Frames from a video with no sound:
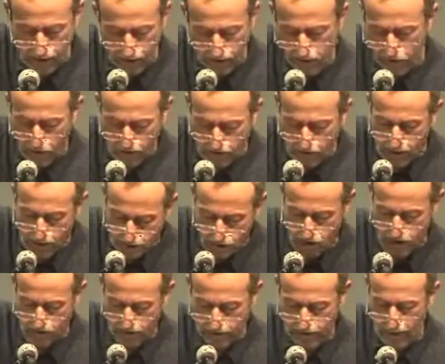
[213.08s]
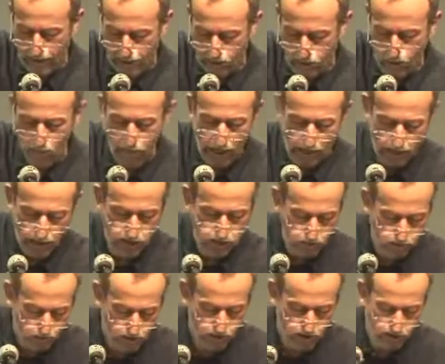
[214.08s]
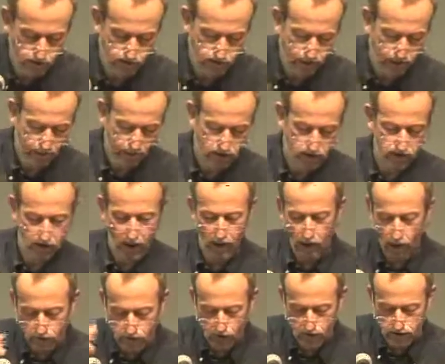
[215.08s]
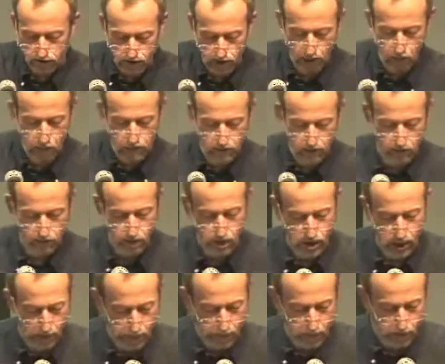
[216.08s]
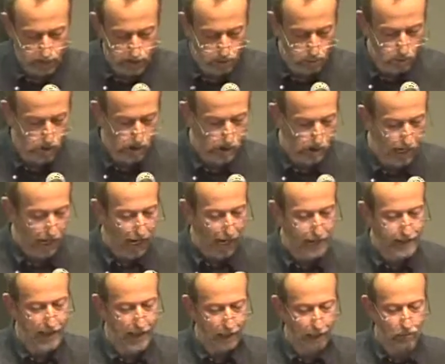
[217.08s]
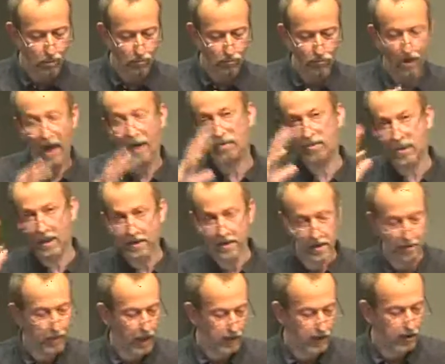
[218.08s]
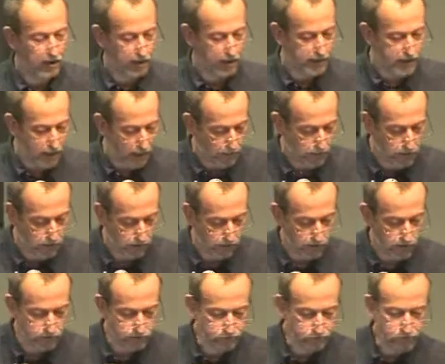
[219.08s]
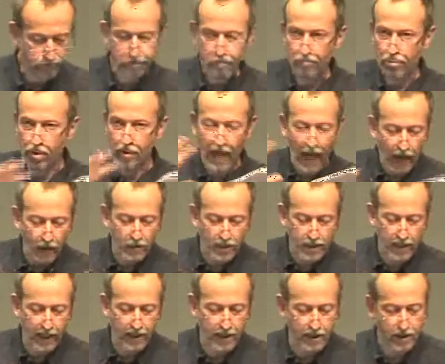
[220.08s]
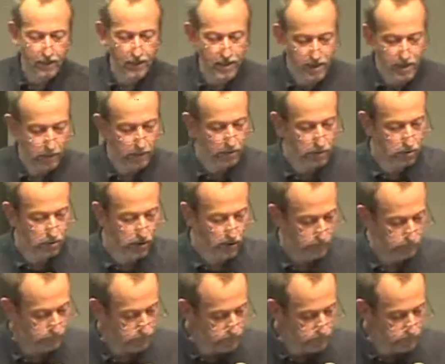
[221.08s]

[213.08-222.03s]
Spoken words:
expectation, as Andrew Plax puts it, that an overall sequence of chapters will add up to round and symmetrical number, pronounced sense of symmetry,